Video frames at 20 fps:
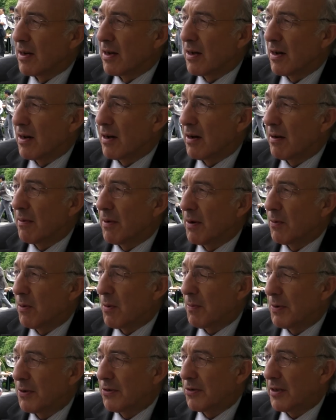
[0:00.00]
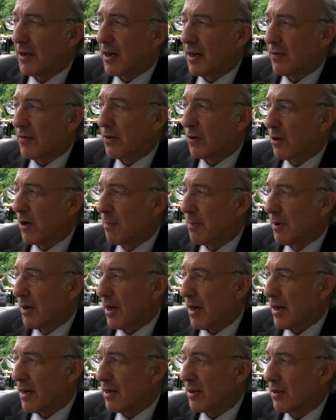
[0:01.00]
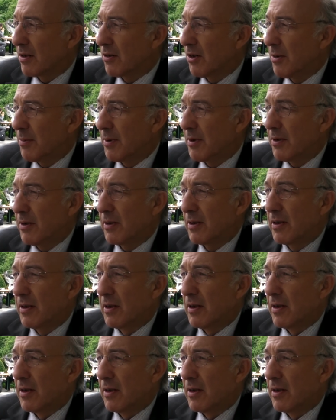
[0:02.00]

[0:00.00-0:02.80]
Um, and what we see out of the Copenhagen Agreement,